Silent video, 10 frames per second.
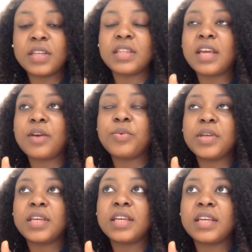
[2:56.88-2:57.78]

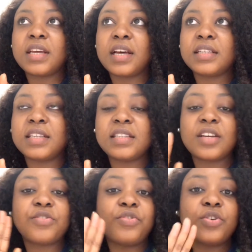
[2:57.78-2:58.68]
We had, I
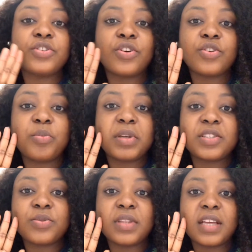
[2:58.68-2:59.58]
think, 4
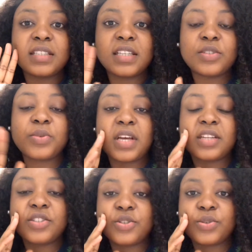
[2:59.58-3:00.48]
documents with us that we
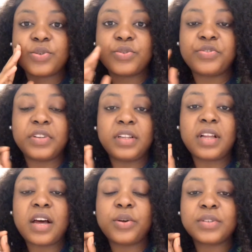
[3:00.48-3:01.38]
had to fill
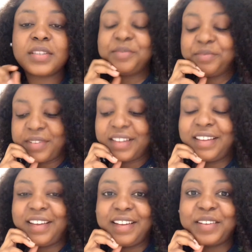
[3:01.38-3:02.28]
out.
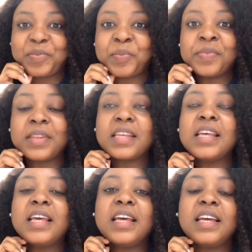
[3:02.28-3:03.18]
Yeah.
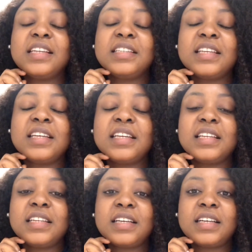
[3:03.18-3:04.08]
And
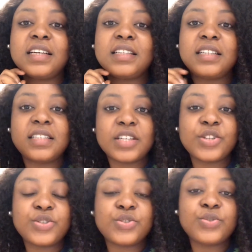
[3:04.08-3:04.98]
then they take you
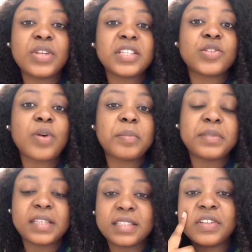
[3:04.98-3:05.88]
to do the swab
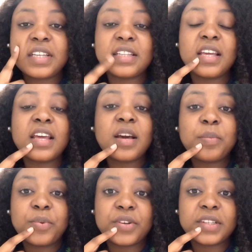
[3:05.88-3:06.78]
test at the
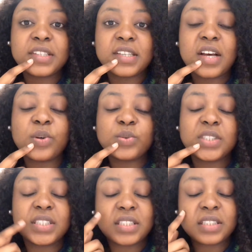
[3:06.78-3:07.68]
airport.
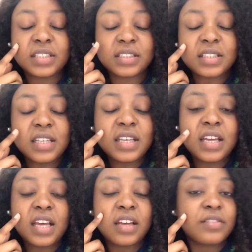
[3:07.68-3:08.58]
Ouch,
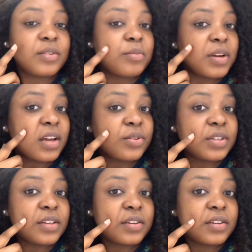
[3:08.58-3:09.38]
I have a breakout here.